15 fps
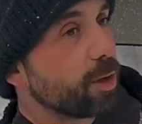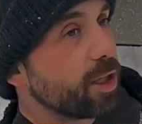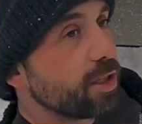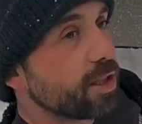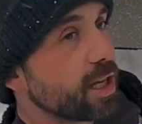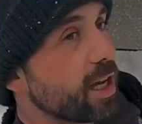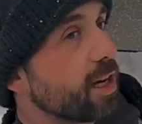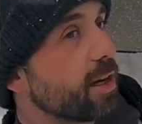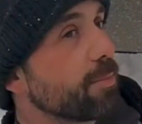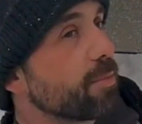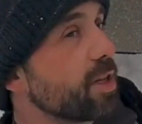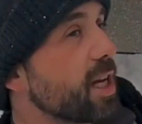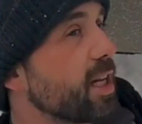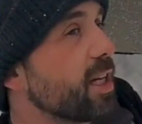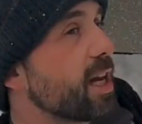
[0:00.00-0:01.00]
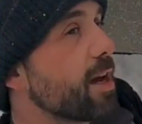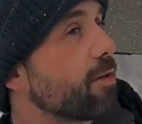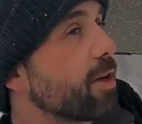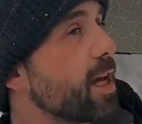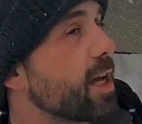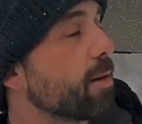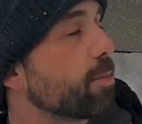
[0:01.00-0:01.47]
when you're setting up and taking down
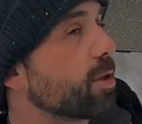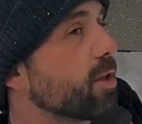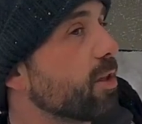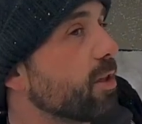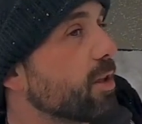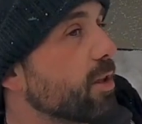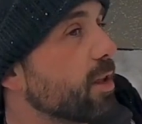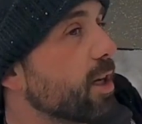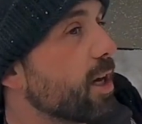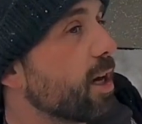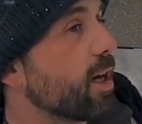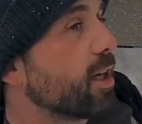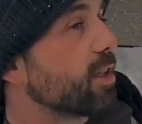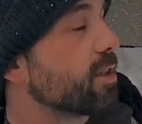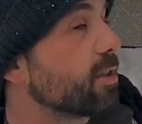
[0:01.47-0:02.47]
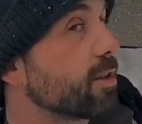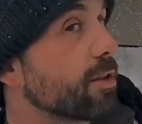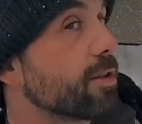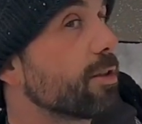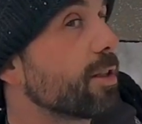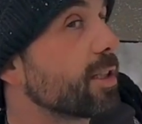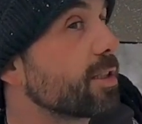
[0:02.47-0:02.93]
camp.
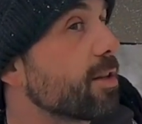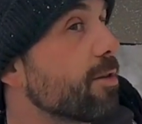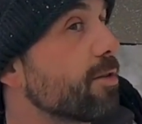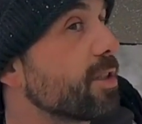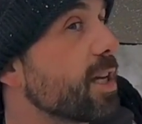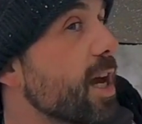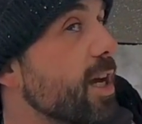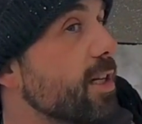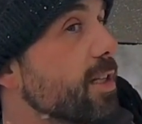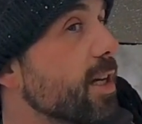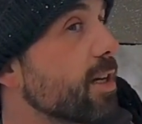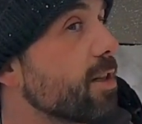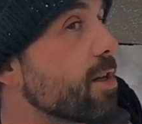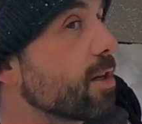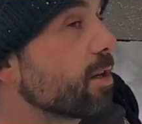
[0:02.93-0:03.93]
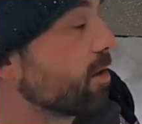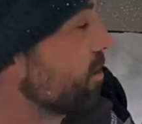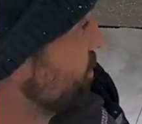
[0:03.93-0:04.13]
So let's go inside and take a look.